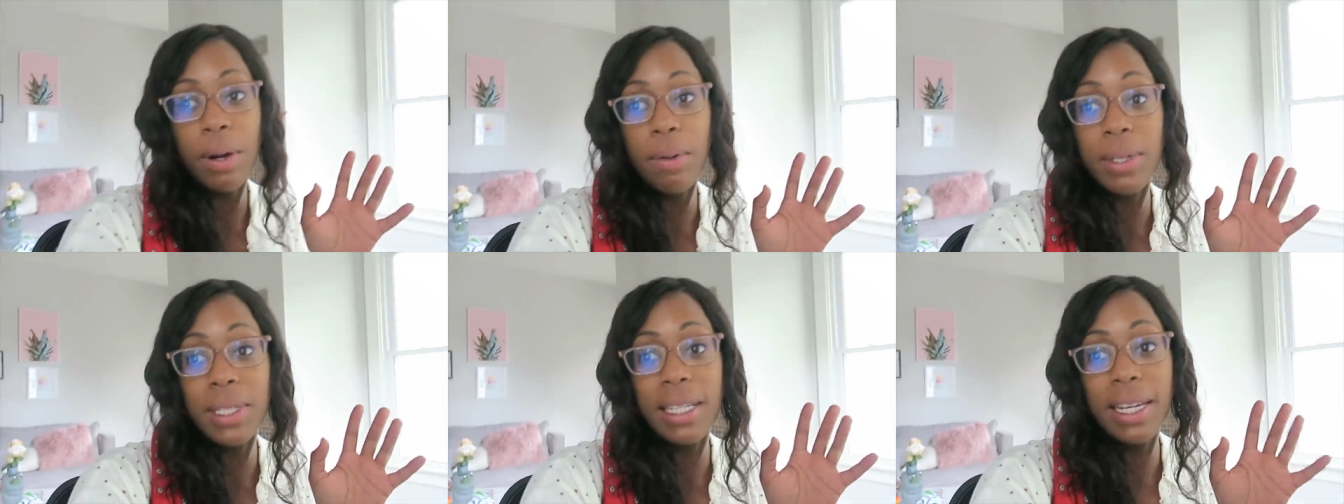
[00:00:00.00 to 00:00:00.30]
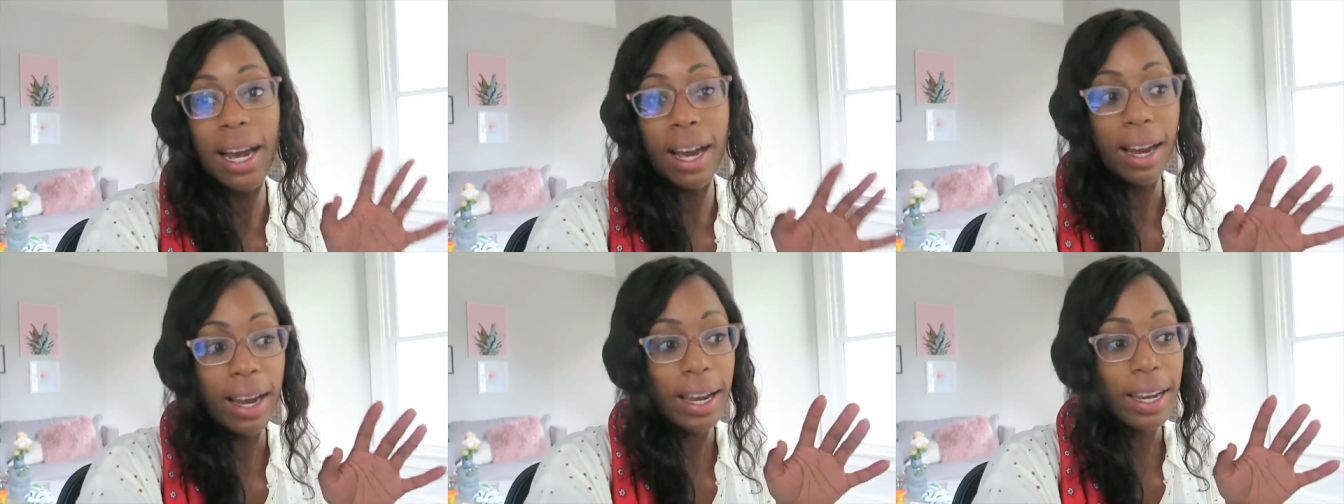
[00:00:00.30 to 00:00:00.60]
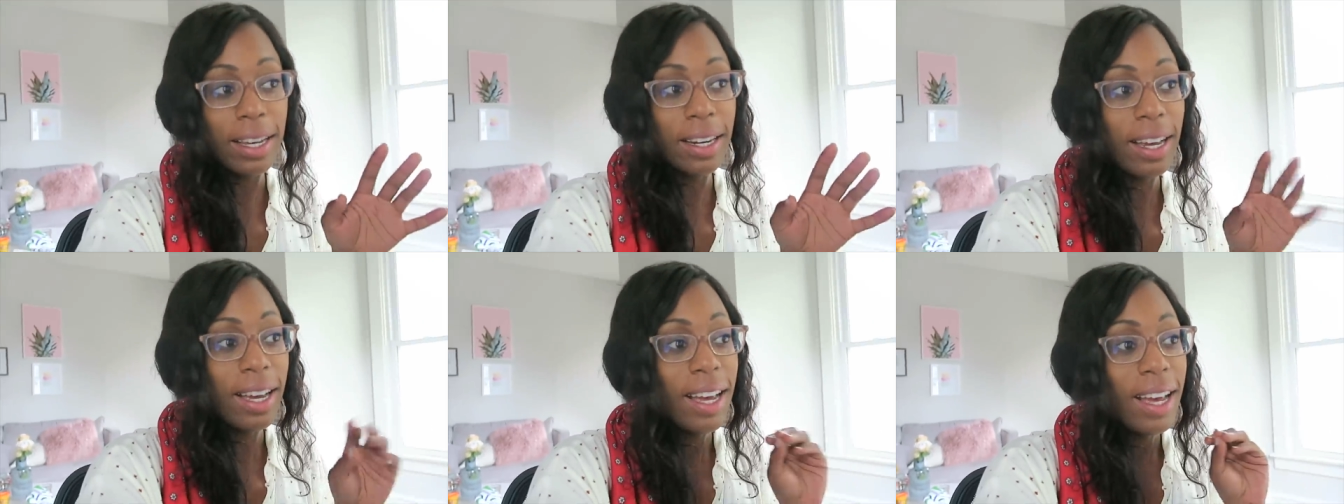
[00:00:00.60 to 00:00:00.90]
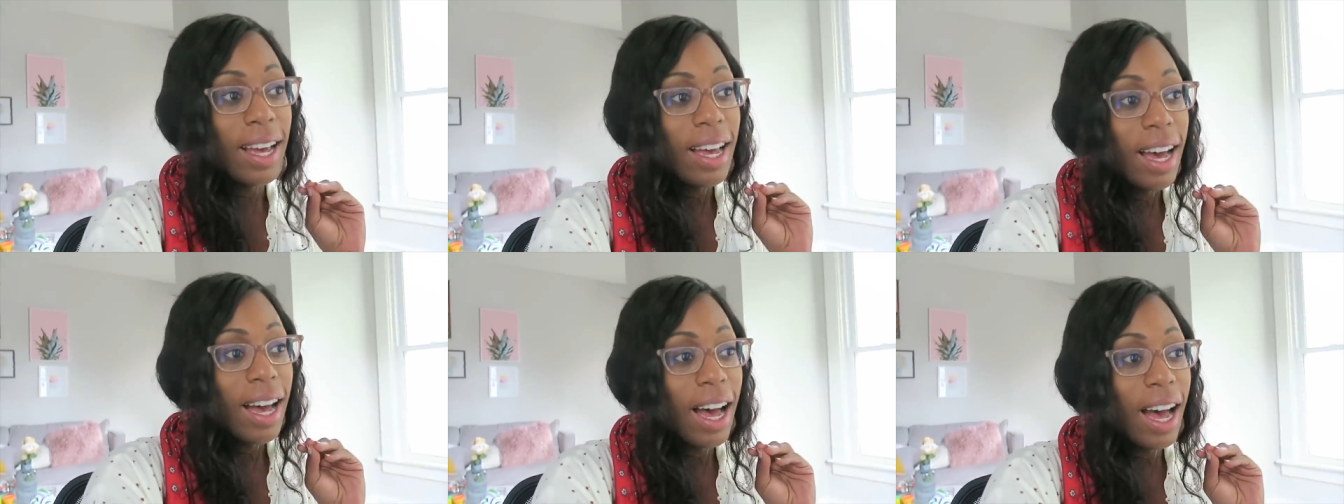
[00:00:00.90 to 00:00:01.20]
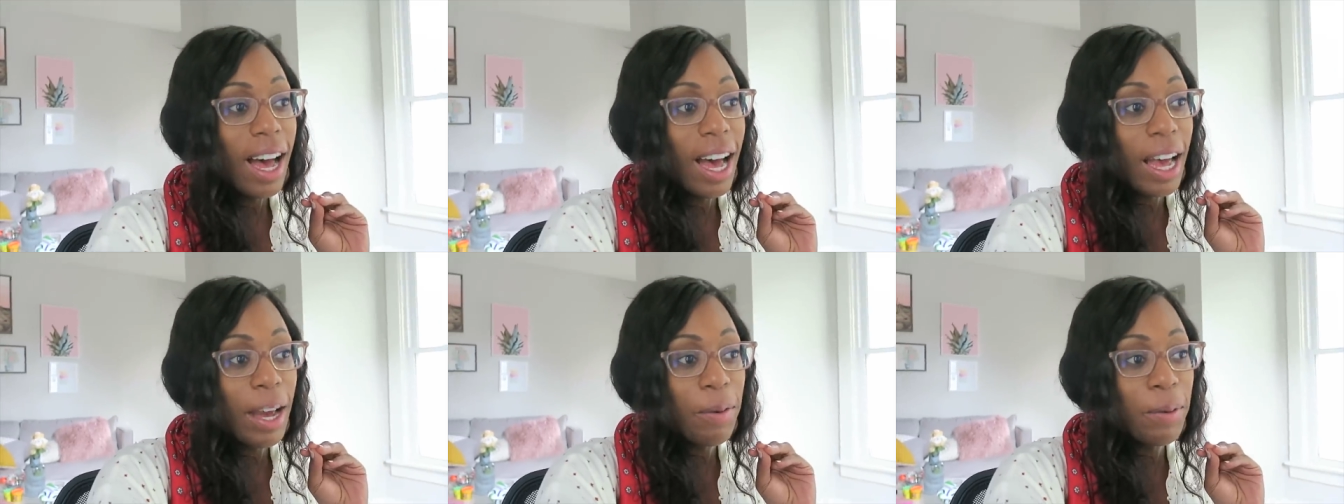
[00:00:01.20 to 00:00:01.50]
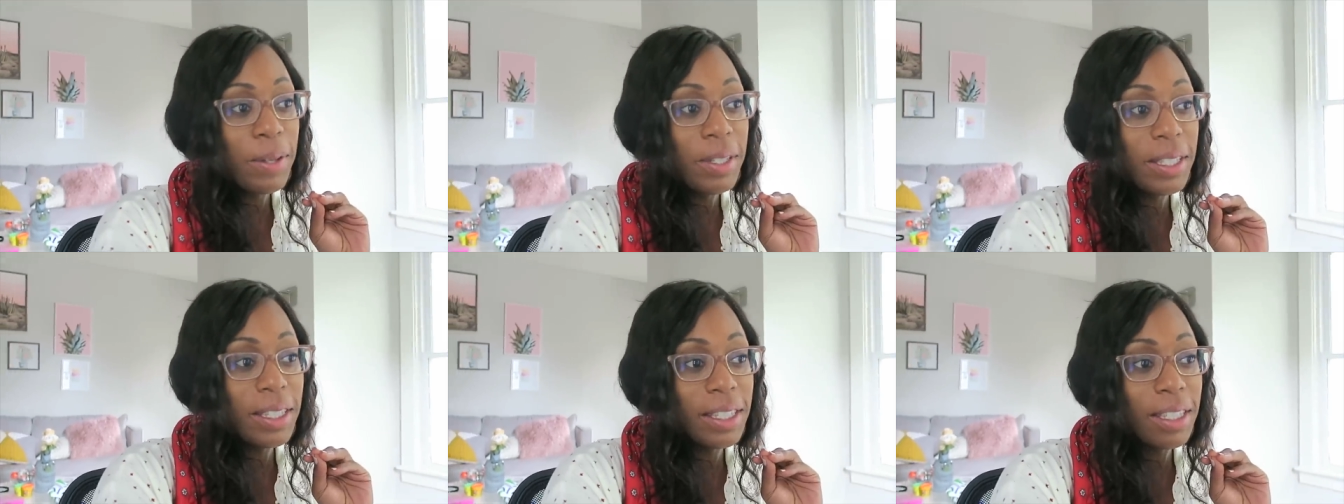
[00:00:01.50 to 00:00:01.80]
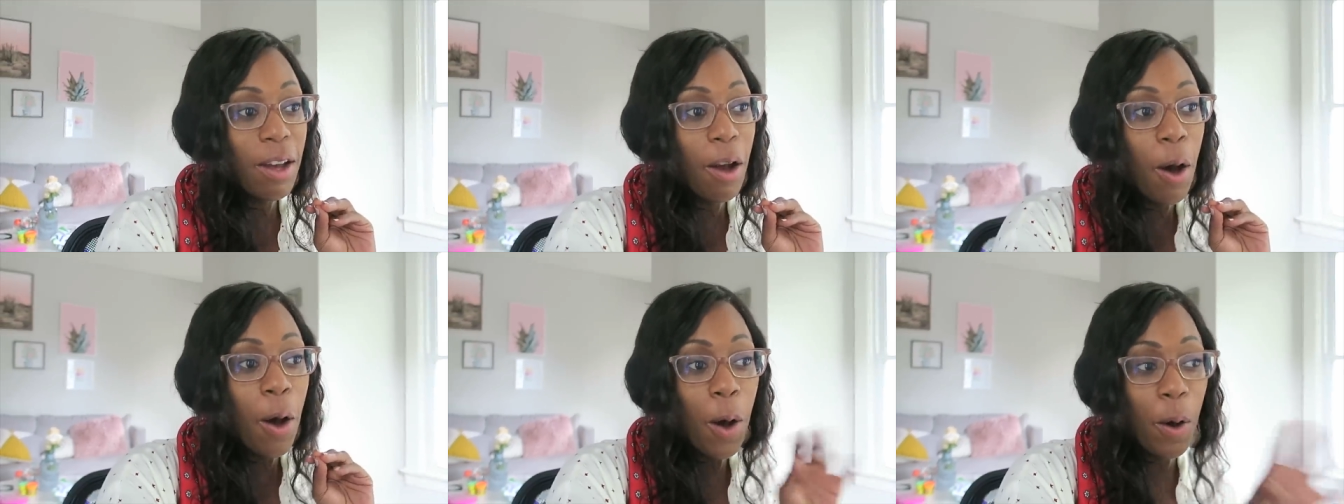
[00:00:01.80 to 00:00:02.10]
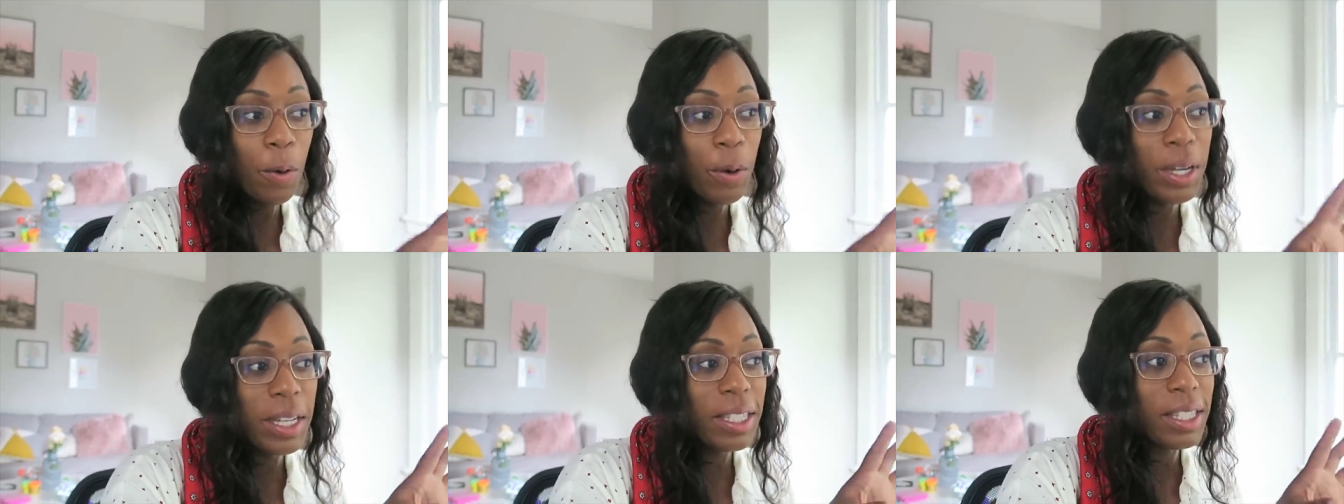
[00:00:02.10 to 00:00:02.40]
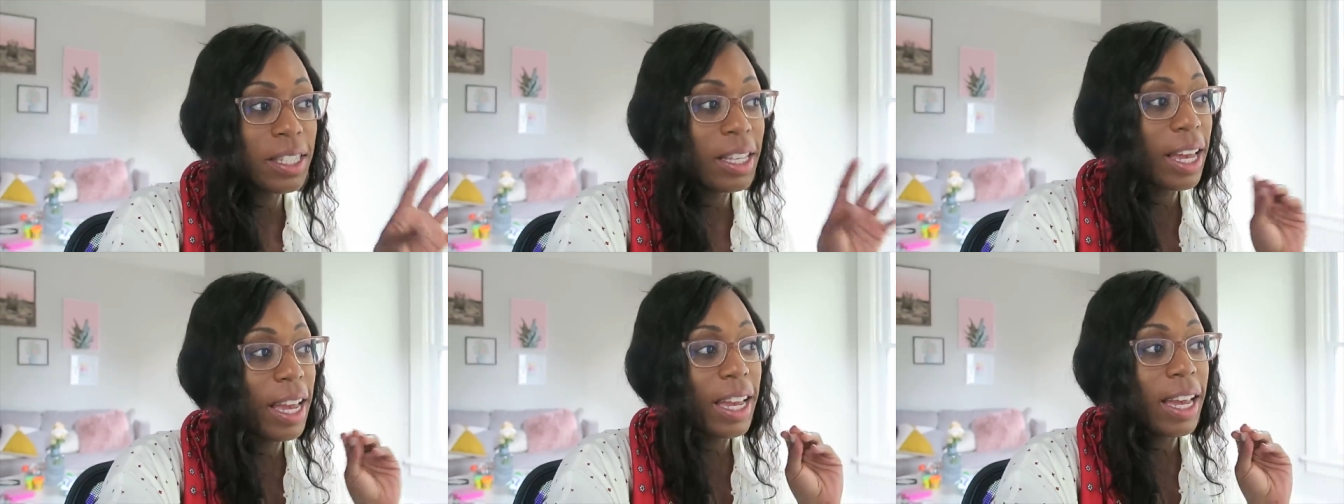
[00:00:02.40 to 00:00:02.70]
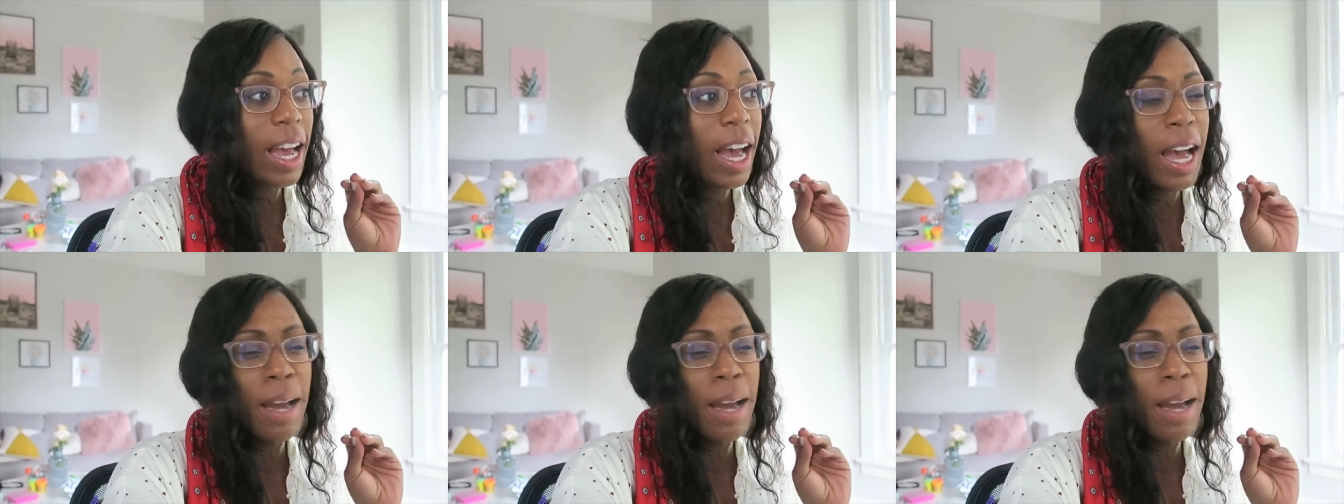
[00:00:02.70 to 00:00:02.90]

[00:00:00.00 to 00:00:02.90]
when I was nine. I was always like,